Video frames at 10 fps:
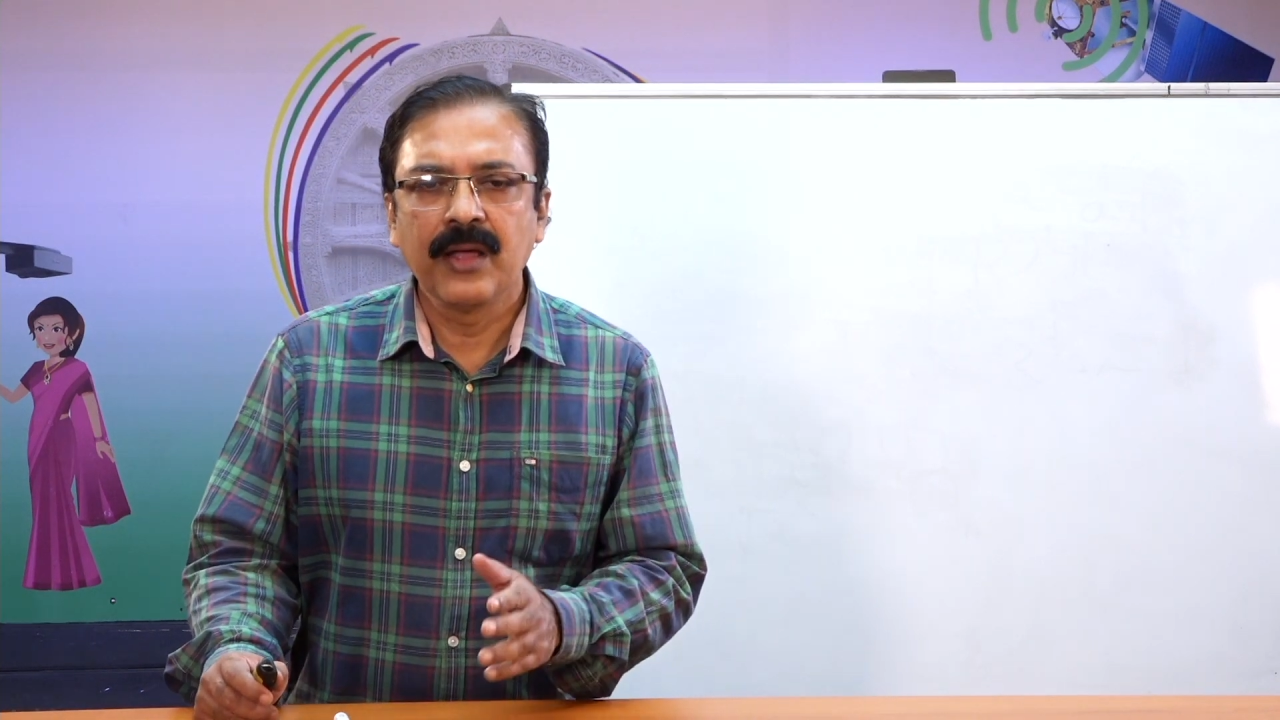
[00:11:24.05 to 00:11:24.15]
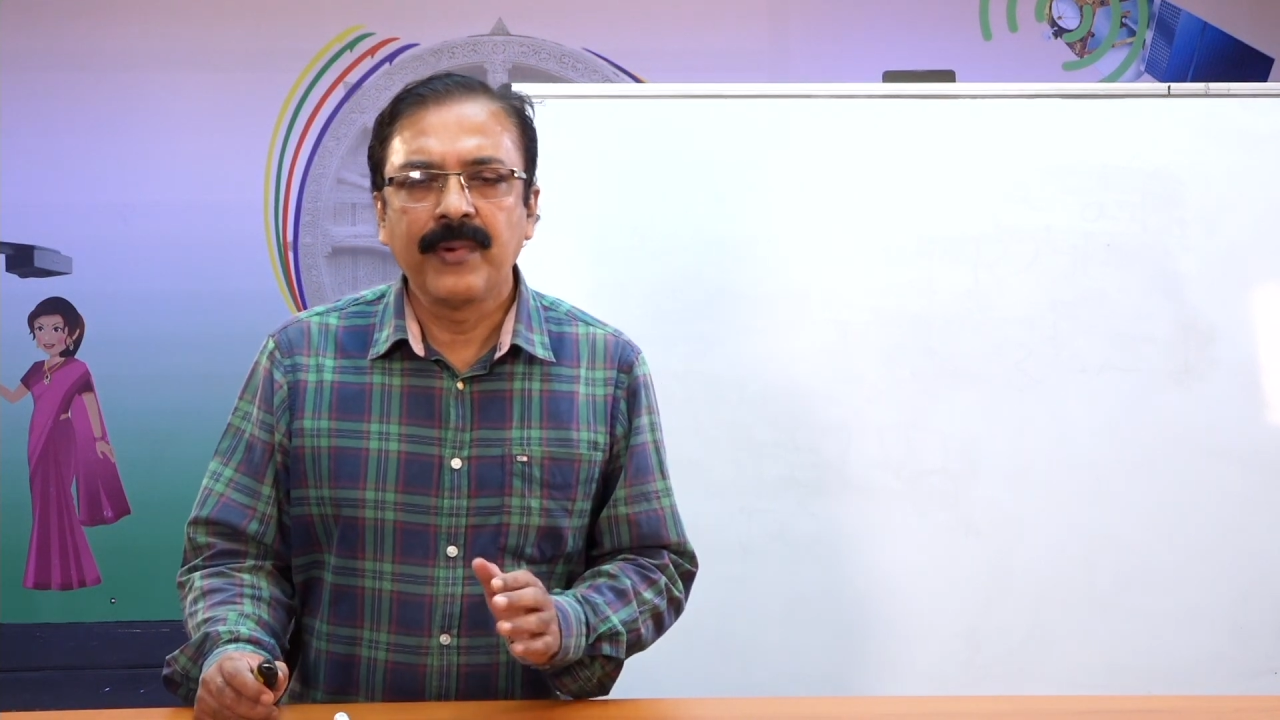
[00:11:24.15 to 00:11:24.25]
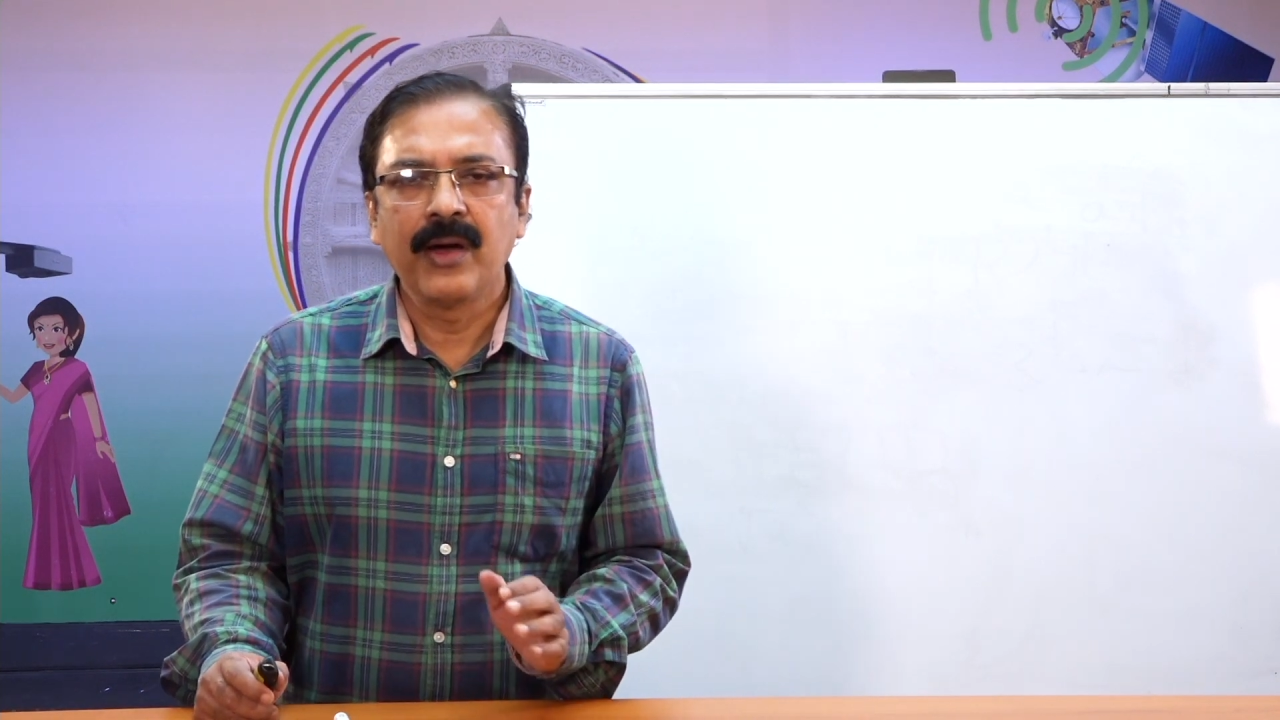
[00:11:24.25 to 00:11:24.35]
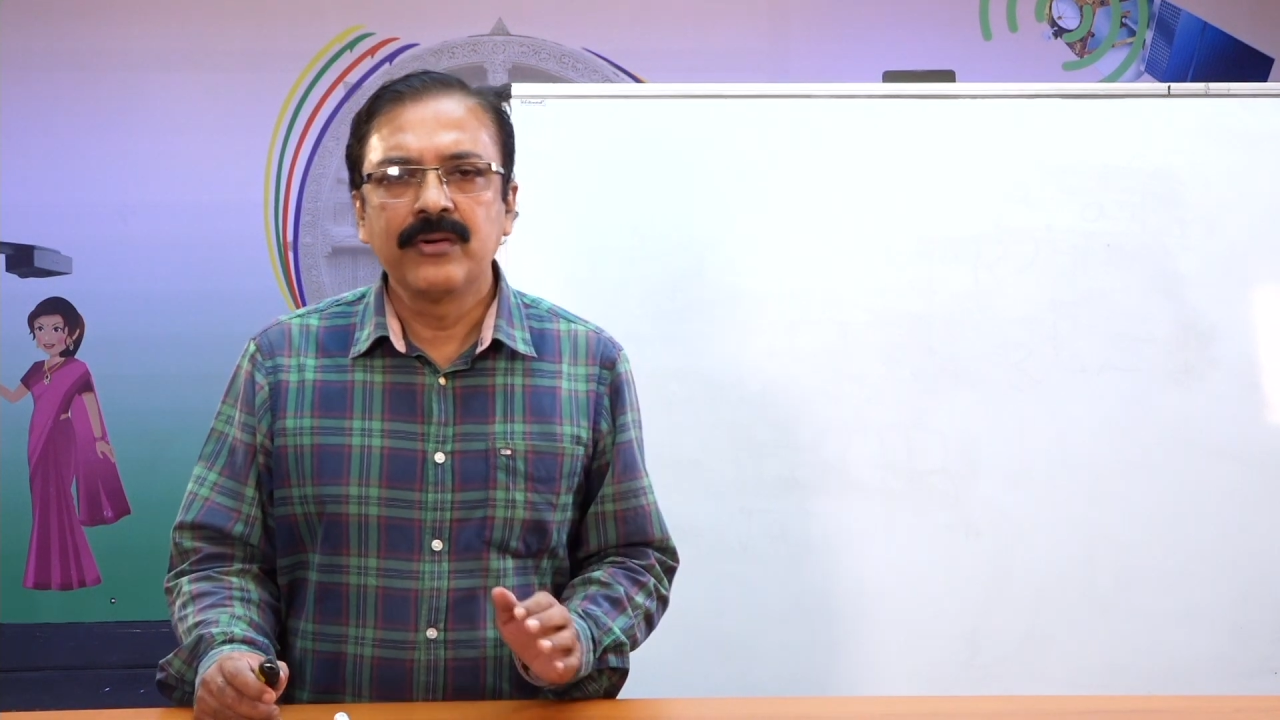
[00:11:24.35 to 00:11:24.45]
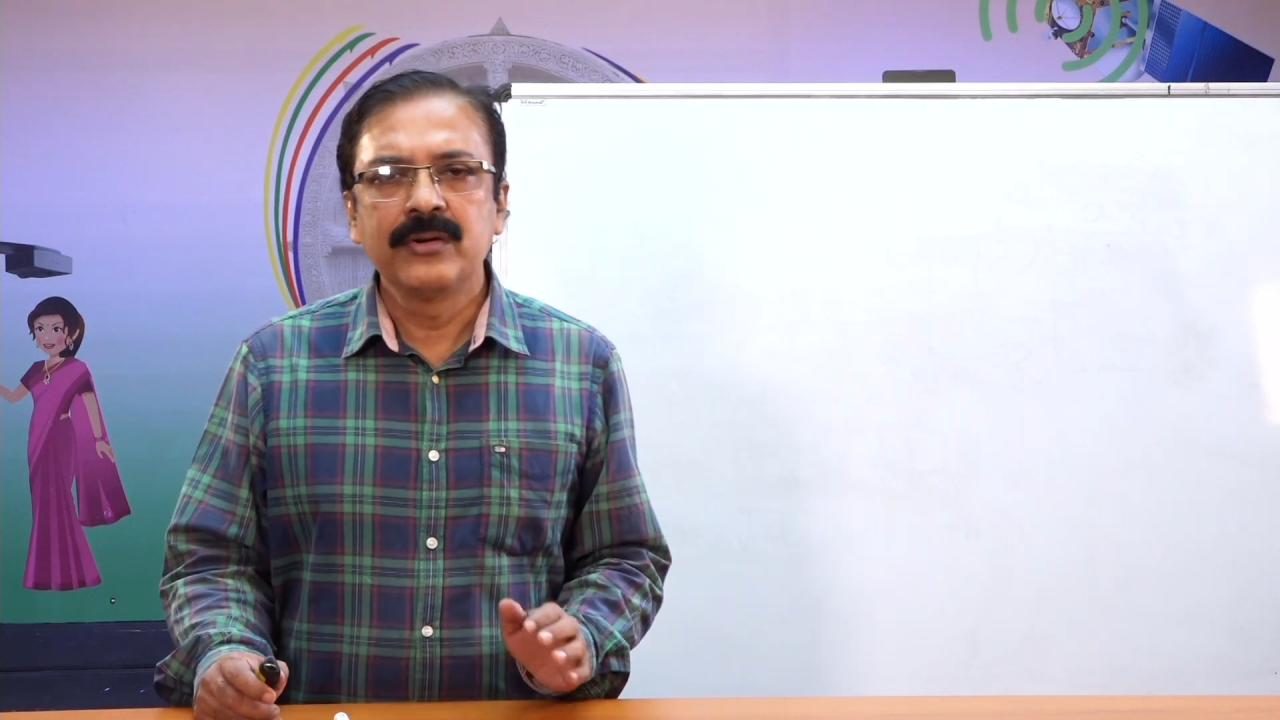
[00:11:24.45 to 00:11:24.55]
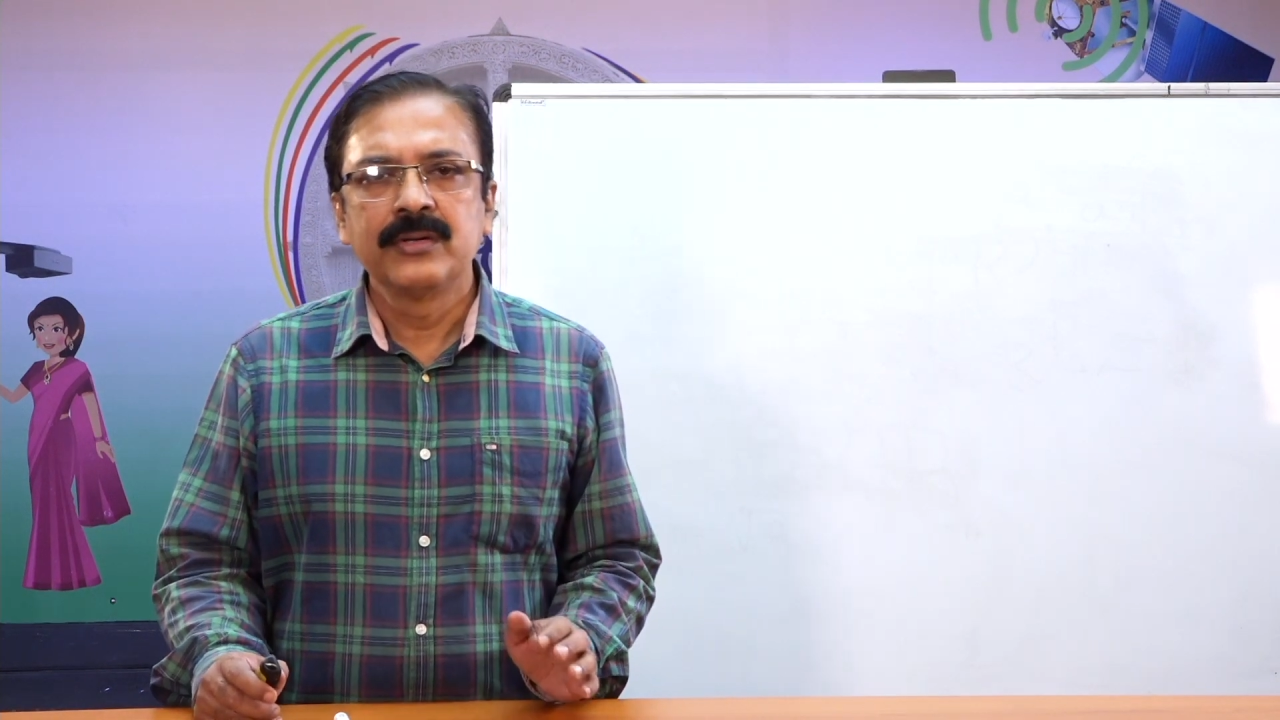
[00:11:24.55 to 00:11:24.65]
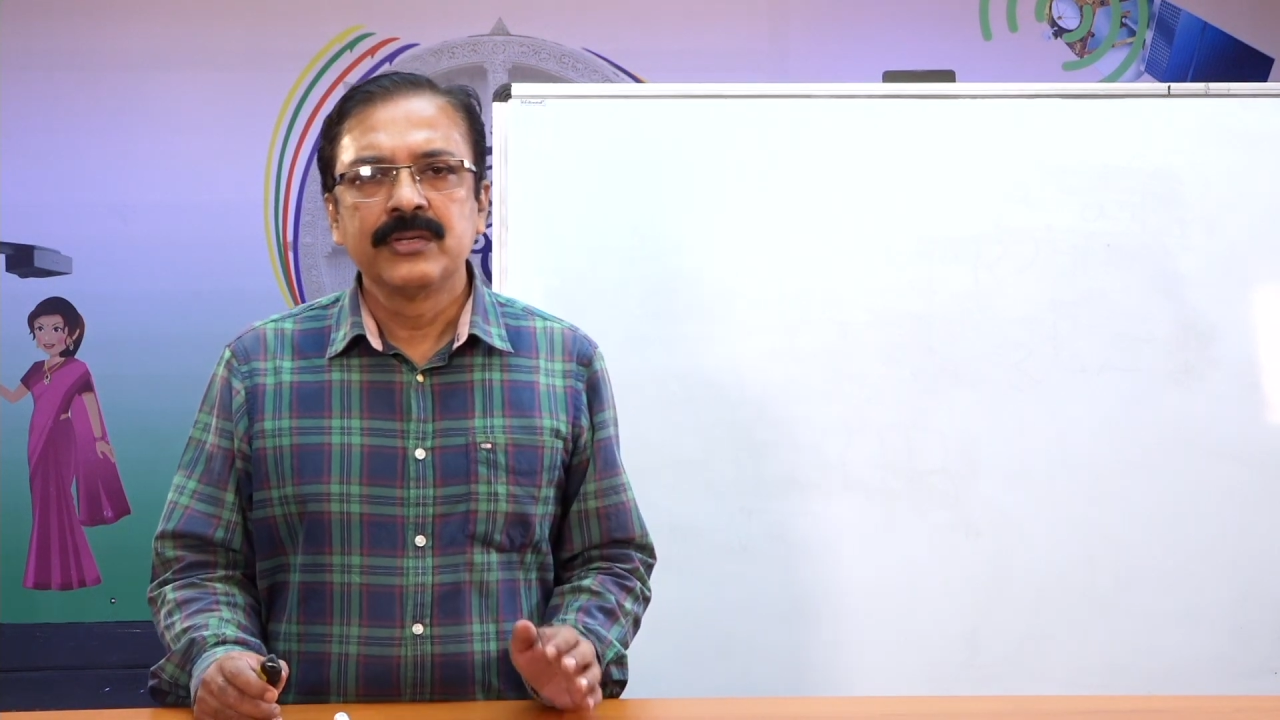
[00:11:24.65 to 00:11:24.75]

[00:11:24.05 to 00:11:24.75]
about